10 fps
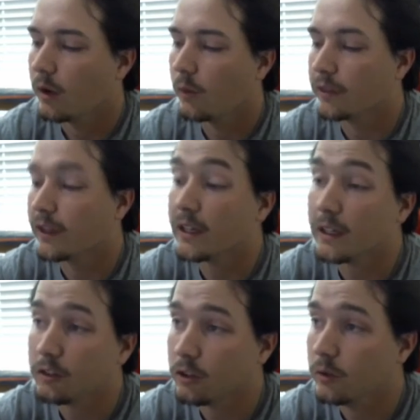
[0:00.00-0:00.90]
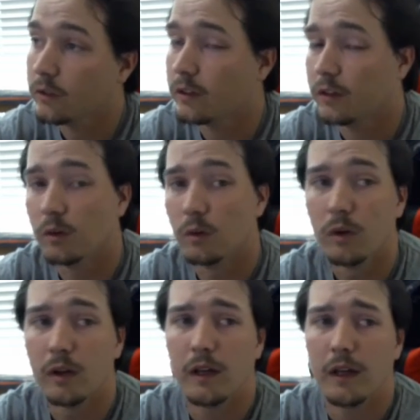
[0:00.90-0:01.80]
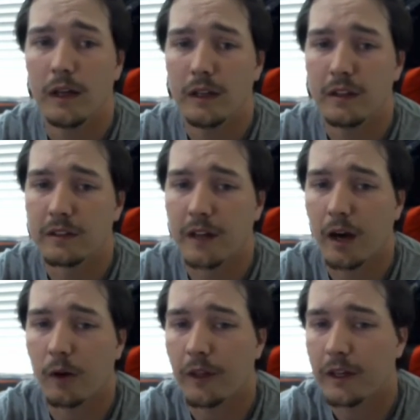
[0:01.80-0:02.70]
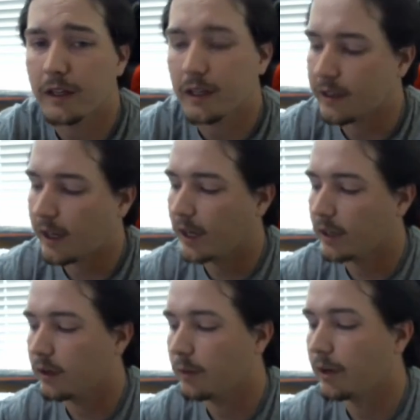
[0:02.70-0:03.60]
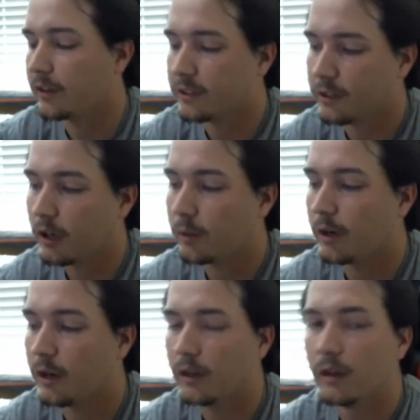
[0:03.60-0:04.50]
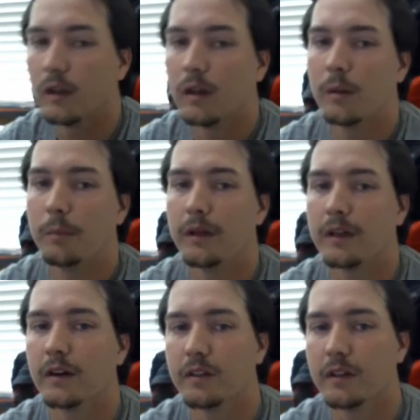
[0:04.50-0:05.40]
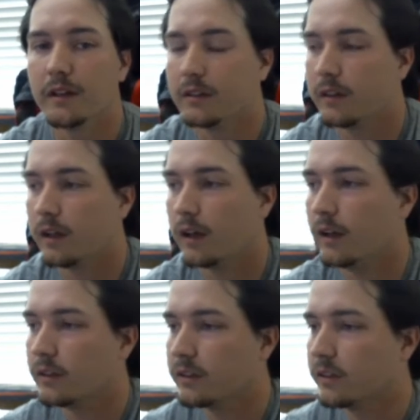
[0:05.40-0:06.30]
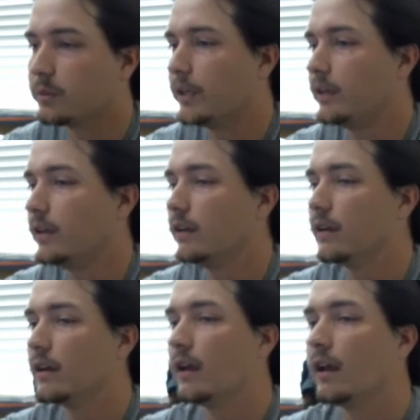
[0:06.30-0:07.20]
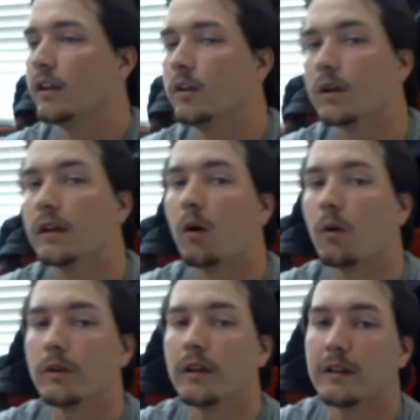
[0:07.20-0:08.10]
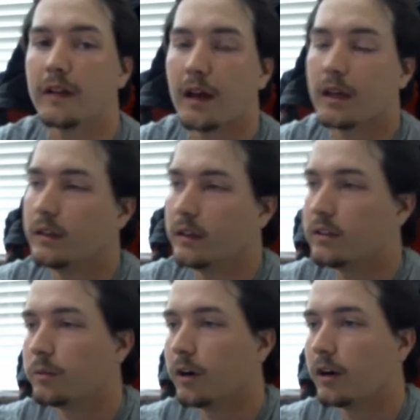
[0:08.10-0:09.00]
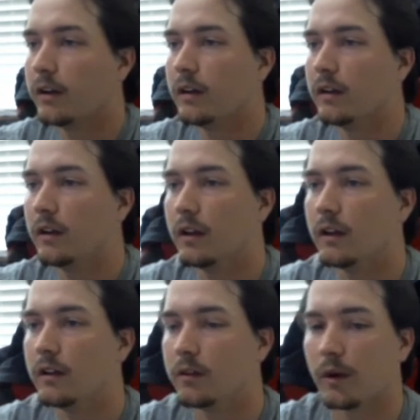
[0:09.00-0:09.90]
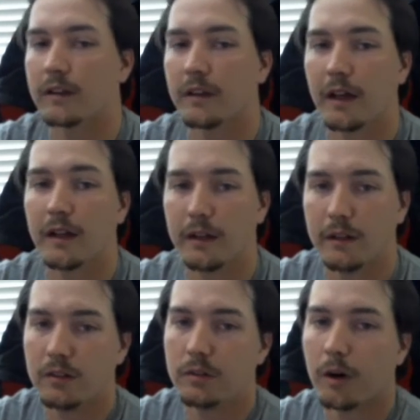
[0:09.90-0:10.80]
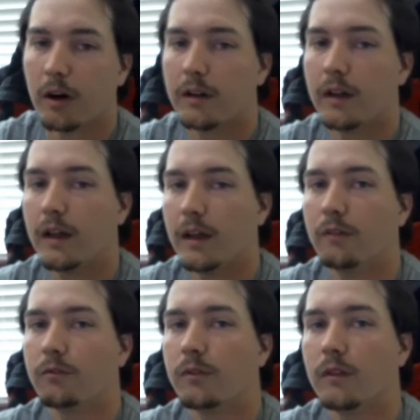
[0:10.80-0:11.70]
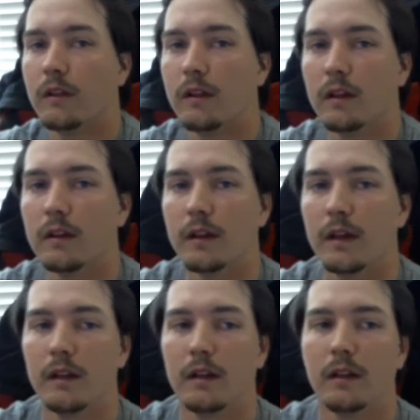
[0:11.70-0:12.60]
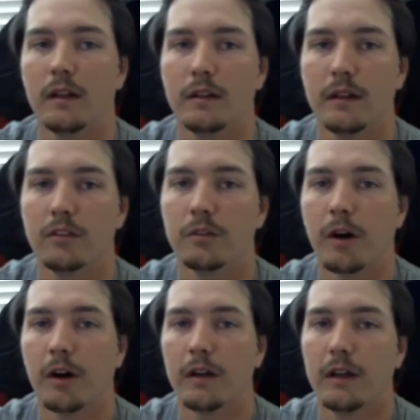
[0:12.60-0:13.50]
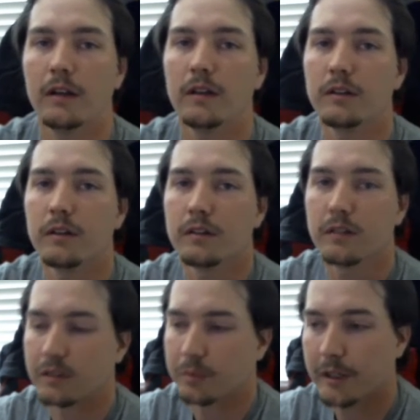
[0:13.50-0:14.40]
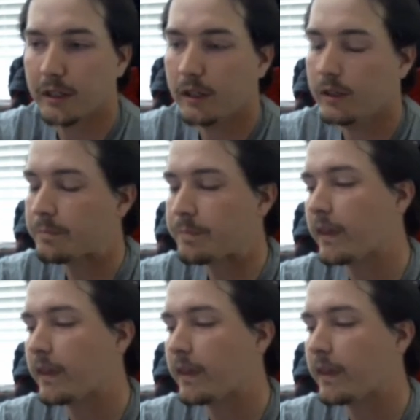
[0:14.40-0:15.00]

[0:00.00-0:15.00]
What they can choose to do is now they can attack my Starmon because it is suspended. You can only attack a Digimon directly at a Digimon if Digimon is suspended.